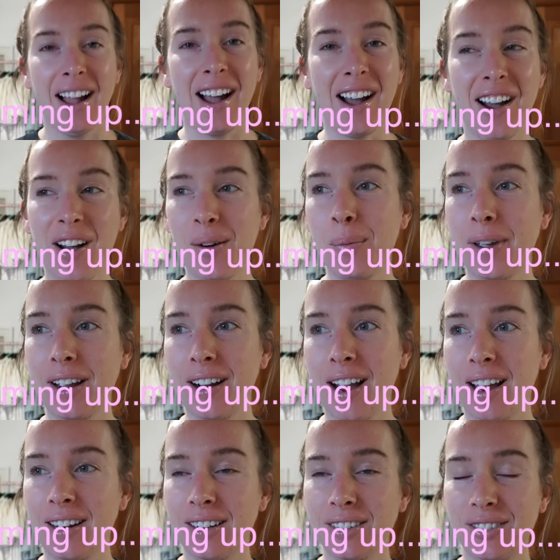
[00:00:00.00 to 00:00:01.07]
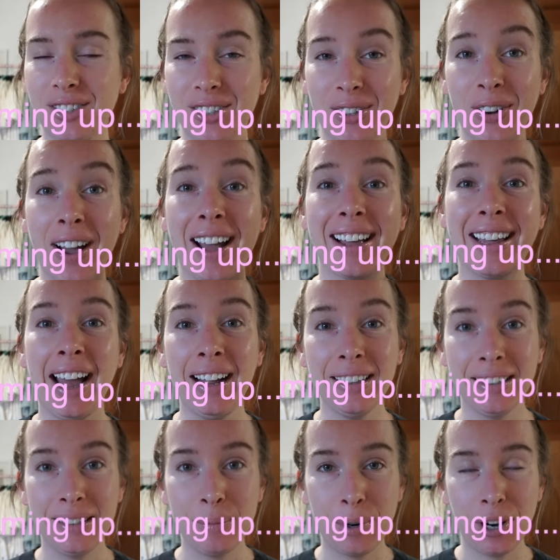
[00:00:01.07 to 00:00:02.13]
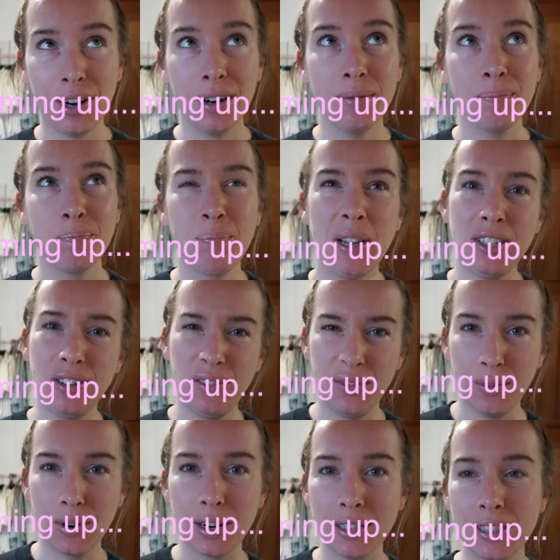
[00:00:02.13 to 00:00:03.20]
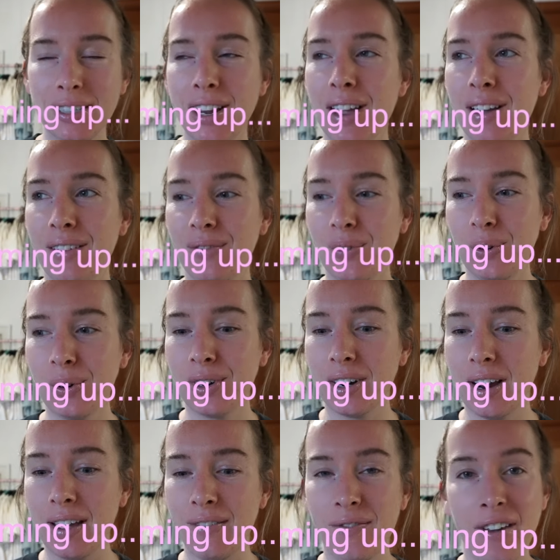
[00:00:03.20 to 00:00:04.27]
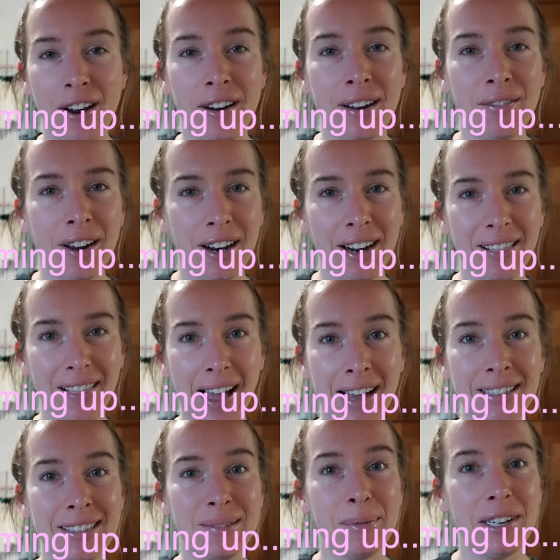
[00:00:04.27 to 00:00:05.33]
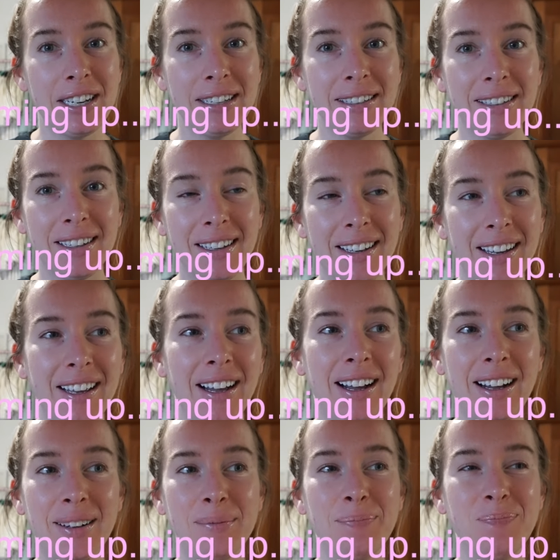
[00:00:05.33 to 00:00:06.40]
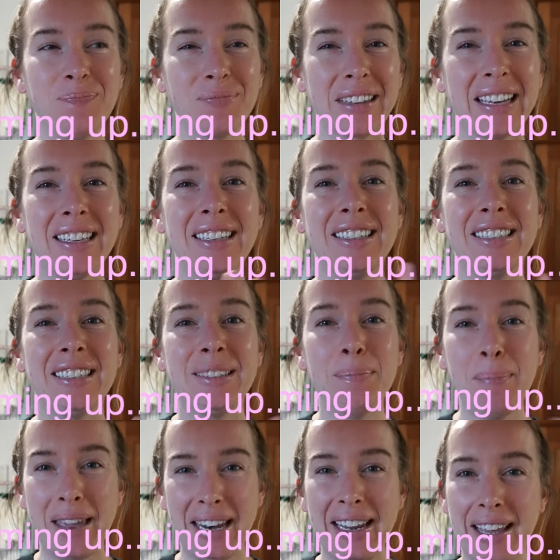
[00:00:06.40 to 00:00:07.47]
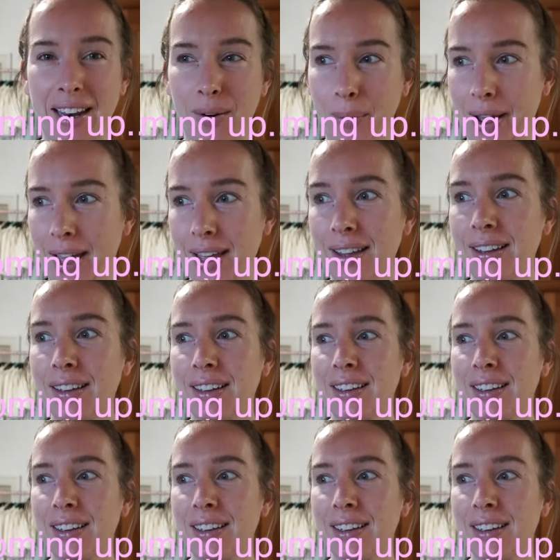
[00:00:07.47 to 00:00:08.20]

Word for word: Uh, we are heading to Gatlinburg, Pigeon Forge, for a very, very last minute um, mini getaway.